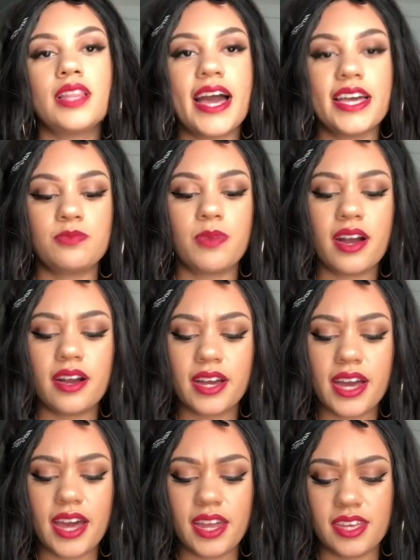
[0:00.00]
Last bra I
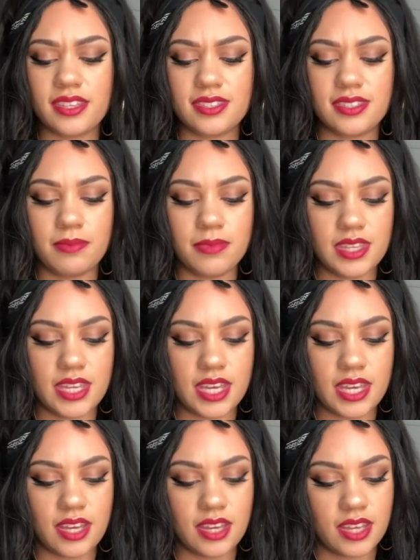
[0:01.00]
got is
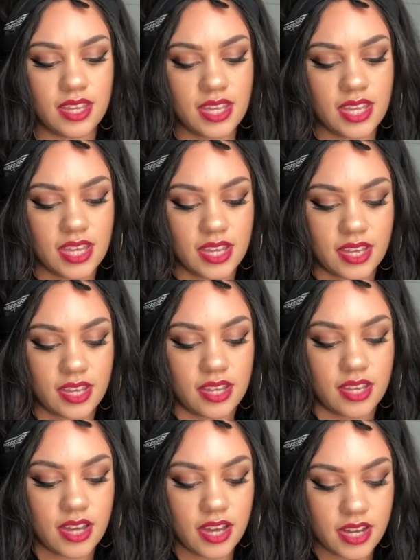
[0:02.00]
something
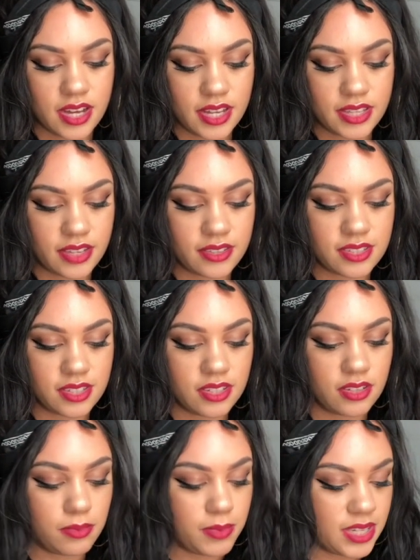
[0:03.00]
that was a
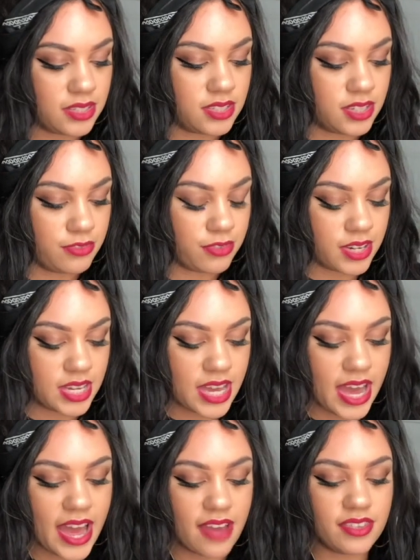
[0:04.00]
little bit different.
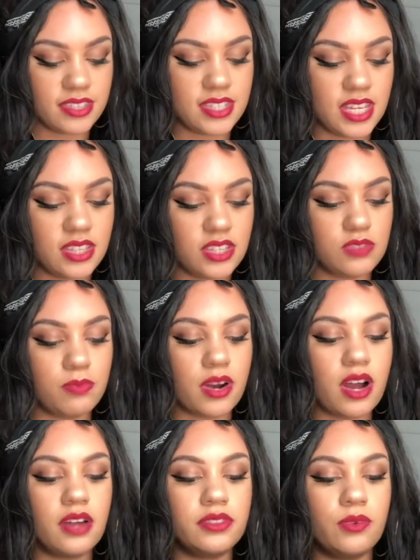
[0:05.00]
I haven't seen this
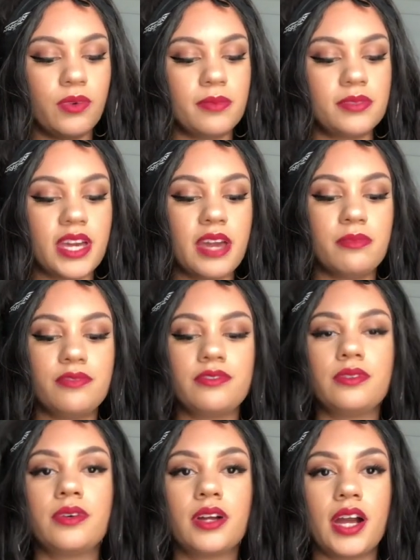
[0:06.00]
bra on the website
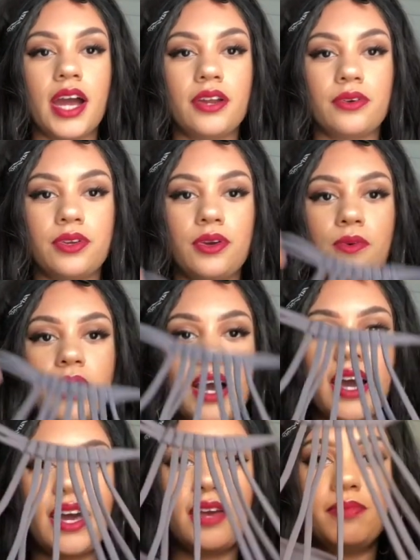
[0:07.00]
before. I don't know
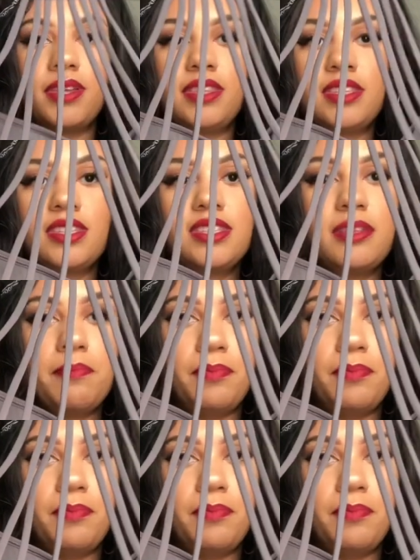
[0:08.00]
why, but this is the